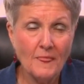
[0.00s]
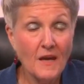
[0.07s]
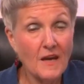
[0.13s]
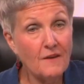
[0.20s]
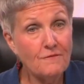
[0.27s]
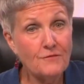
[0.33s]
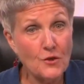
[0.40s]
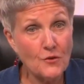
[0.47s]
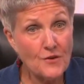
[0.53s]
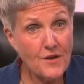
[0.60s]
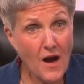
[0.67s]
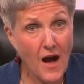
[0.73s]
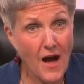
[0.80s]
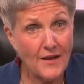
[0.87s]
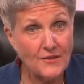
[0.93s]
If you're
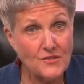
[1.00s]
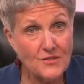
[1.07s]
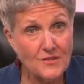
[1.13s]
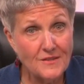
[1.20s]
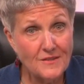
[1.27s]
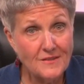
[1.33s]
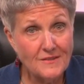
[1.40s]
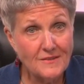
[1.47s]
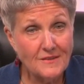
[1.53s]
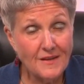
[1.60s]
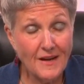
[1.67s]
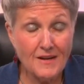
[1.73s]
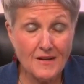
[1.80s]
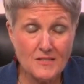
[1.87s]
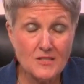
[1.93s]
not,
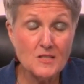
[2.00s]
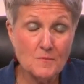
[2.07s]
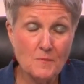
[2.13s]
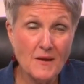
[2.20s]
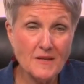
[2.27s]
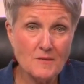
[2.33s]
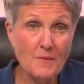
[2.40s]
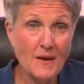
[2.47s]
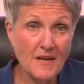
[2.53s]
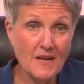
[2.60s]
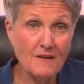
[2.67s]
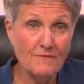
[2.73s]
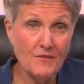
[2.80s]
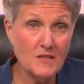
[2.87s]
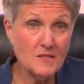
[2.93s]
and I suspect many
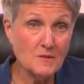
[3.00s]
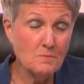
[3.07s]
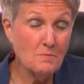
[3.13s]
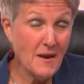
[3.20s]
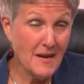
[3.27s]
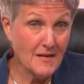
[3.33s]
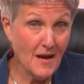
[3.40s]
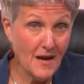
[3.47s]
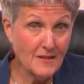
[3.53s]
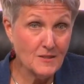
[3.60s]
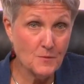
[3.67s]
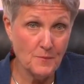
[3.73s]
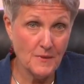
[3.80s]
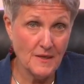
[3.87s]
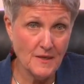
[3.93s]
of us may
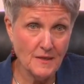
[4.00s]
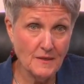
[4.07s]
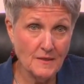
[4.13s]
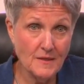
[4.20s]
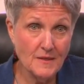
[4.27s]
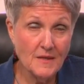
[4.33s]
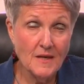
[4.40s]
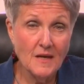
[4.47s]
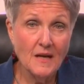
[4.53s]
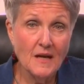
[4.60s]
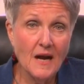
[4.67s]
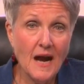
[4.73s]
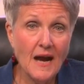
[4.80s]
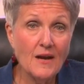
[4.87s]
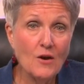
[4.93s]
not be,
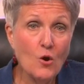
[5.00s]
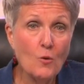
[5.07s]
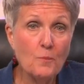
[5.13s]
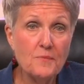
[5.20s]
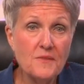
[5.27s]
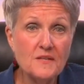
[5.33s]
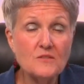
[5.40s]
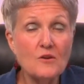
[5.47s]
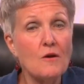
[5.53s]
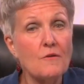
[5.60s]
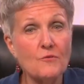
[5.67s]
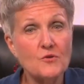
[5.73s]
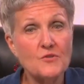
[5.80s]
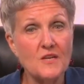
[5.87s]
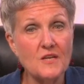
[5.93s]
I hope these
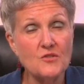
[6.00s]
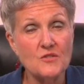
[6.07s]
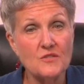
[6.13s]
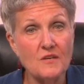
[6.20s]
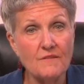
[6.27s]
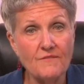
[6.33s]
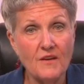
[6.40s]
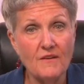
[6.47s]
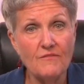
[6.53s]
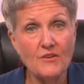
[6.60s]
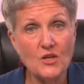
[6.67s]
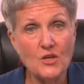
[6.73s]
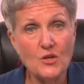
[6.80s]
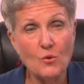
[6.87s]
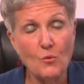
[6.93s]
conversations have
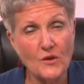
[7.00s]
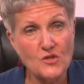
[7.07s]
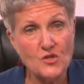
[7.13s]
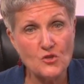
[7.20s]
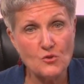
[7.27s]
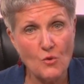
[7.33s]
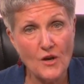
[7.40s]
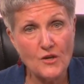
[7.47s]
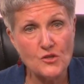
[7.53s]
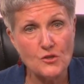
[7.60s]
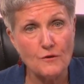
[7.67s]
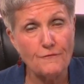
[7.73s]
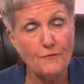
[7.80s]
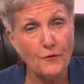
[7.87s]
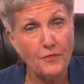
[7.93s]
given you a structure
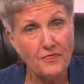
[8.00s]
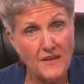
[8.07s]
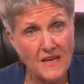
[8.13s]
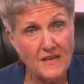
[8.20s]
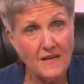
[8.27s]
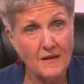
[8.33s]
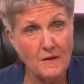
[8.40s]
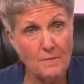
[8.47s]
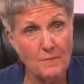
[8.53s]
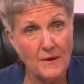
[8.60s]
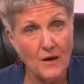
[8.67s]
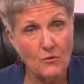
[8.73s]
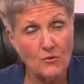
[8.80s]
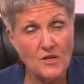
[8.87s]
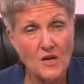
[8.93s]
for thinking
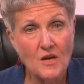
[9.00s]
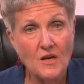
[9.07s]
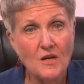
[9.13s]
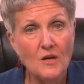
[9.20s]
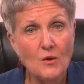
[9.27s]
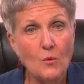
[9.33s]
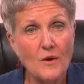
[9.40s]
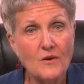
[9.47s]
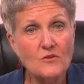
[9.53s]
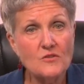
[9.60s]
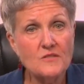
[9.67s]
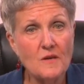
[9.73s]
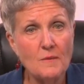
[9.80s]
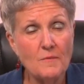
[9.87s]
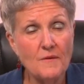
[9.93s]
about what are
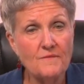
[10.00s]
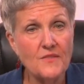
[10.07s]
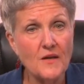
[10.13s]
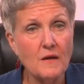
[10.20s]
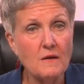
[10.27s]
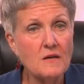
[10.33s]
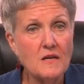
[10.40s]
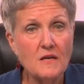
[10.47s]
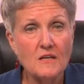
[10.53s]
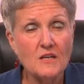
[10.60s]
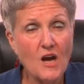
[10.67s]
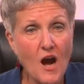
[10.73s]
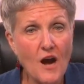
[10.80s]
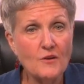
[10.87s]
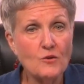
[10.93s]
some of the
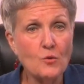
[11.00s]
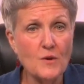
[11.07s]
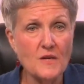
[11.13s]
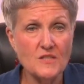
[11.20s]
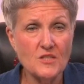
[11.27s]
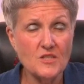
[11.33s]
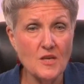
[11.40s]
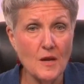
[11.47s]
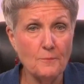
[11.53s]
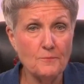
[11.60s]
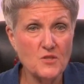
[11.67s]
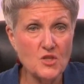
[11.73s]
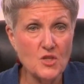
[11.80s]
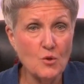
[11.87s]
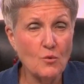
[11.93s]
concrete
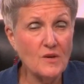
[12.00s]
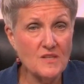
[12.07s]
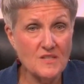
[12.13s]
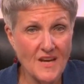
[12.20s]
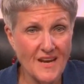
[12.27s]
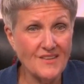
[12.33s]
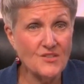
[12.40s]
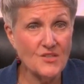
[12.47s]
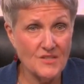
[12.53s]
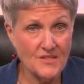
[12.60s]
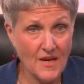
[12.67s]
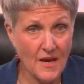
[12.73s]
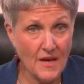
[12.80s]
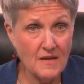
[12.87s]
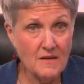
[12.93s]
steps you can take
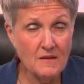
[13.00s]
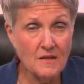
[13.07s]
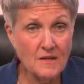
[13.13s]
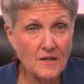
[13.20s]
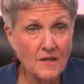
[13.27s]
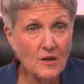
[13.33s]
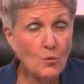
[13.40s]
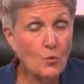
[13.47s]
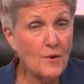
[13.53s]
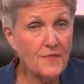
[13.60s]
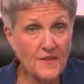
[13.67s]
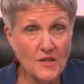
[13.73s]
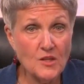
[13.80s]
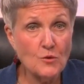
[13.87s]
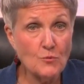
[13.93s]
today
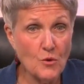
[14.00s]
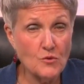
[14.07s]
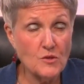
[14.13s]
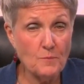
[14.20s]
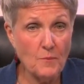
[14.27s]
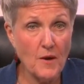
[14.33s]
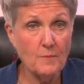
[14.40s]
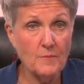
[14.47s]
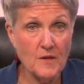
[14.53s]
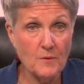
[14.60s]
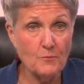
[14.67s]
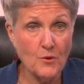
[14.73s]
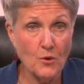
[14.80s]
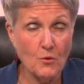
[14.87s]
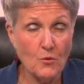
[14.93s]
within your own department and
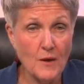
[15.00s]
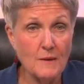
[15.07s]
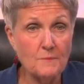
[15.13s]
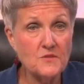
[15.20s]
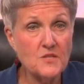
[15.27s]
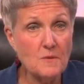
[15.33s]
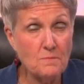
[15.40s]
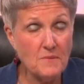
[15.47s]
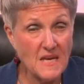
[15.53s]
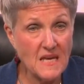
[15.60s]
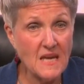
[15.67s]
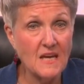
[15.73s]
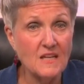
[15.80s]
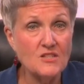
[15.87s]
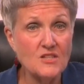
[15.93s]
program to
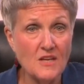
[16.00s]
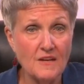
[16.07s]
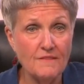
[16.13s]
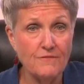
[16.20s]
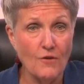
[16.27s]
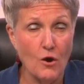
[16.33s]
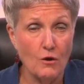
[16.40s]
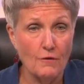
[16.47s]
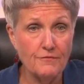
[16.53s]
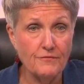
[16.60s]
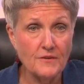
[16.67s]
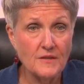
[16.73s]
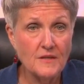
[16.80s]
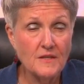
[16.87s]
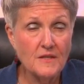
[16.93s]
begin to evolve.
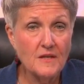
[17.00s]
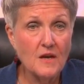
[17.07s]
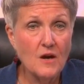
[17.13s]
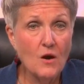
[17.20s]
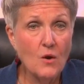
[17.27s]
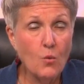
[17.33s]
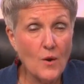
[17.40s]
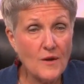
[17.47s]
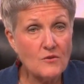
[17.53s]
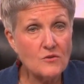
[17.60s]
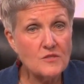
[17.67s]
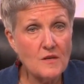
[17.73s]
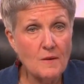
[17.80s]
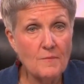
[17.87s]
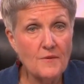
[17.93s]
What are
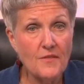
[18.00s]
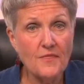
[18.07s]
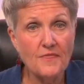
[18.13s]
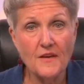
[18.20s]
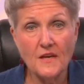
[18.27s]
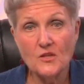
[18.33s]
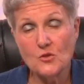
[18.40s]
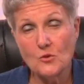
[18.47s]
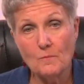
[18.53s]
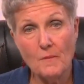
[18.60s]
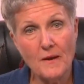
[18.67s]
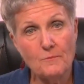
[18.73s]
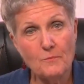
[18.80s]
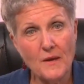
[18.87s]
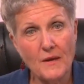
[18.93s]
some of the things you
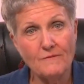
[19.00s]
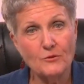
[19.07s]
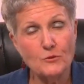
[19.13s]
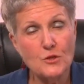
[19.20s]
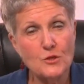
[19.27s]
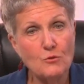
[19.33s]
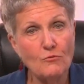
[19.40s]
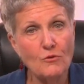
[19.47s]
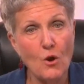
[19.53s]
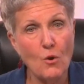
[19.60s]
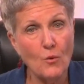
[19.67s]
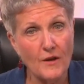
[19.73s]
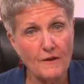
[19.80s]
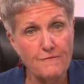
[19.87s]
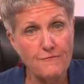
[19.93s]
might be able to do
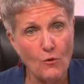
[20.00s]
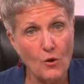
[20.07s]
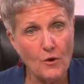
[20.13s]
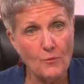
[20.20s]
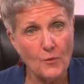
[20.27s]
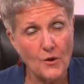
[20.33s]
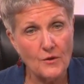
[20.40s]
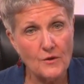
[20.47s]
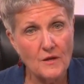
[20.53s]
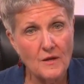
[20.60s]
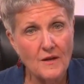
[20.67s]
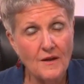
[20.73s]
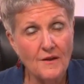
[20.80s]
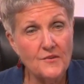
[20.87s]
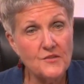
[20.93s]
going forward
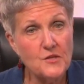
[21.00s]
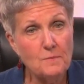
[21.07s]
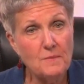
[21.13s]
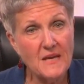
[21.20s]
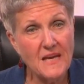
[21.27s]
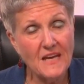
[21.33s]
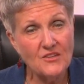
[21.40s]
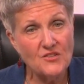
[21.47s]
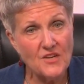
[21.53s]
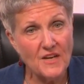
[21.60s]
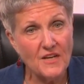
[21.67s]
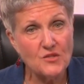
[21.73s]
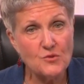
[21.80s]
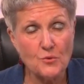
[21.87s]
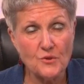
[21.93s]
to begin to
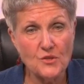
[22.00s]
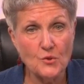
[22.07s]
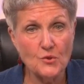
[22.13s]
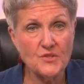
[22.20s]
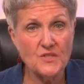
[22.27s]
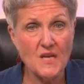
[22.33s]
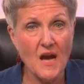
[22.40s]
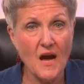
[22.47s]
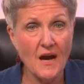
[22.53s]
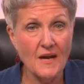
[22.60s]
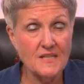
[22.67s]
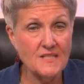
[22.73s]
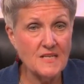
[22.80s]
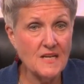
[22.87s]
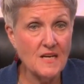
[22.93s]
introduce the
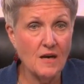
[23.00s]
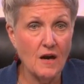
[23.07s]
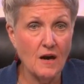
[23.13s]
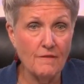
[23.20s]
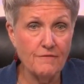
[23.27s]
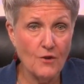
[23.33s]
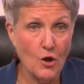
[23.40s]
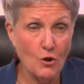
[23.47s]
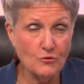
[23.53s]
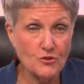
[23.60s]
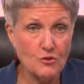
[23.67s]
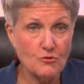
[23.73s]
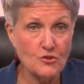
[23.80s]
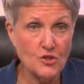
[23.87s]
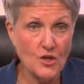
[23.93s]
idea of
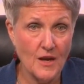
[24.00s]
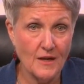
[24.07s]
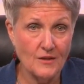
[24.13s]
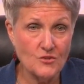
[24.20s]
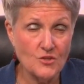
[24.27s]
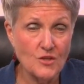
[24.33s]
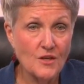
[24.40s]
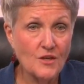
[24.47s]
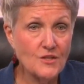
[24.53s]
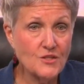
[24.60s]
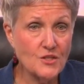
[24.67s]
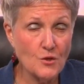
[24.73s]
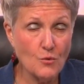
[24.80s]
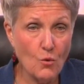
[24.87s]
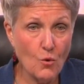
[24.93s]
culture change
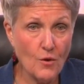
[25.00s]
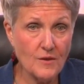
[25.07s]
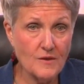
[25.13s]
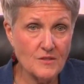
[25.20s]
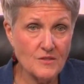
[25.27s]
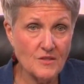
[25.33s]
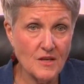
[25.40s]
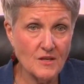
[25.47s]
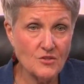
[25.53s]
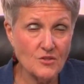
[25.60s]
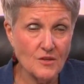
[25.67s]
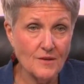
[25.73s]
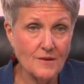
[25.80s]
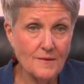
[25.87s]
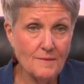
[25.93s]
to your
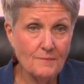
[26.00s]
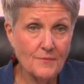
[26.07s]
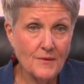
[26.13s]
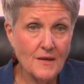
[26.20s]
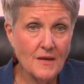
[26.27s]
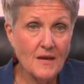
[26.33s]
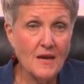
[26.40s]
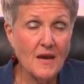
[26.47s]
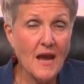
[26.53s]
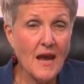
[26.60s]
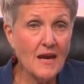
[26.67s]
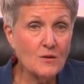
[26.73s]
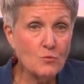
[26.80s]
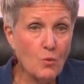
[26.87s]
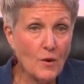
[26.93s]
organization?
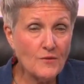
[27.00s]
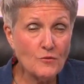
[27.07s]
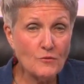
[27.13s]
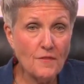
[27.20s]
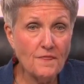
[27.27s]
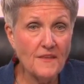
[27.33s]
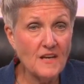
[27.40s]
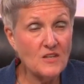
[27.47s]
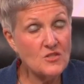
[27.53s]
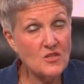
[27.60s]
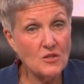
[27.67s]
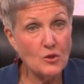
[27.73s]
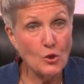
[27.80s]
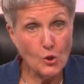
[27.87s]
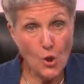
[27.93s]
And what are the things
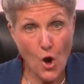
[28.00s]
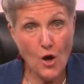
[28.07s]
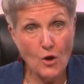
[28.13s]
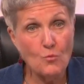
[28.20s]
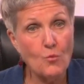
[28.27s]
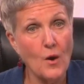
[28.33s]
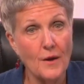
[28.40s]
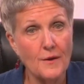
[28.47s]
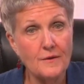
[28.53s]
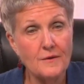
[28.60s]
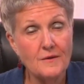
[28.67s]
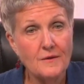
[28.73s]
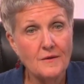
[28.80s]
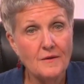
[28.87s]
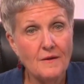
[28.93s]
in the long run
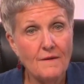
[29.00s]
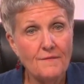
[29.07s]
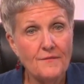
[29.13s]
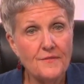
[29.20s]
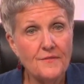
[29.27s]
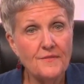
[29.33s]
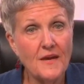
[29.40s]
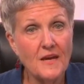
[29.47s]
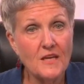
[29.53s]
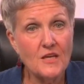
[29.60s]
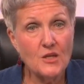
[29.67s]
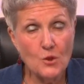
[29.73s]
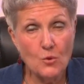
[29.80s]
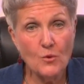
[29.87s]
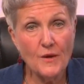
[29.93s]
that
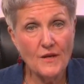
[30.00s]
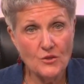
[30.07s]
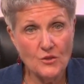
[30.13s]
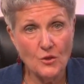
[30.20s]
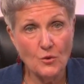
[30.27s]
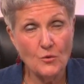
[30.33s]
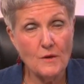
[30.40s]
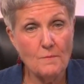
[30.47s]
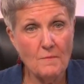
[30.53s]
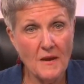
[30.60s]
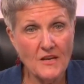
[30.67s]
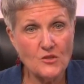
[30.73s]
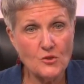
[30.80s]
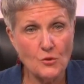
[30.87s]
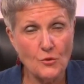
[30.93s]
you can do to
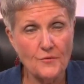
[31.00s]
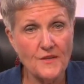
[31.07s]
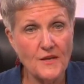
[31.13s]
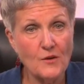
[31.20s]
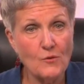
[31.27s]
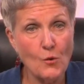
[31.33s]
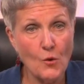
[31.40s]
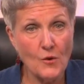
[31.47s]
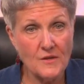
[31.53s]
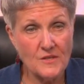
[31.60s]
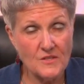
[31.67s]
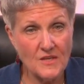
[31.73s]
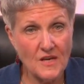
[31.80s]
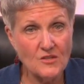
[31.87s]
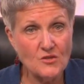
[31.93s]
make sure that your
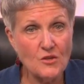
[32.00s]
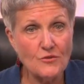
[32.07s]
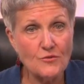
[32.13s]
organization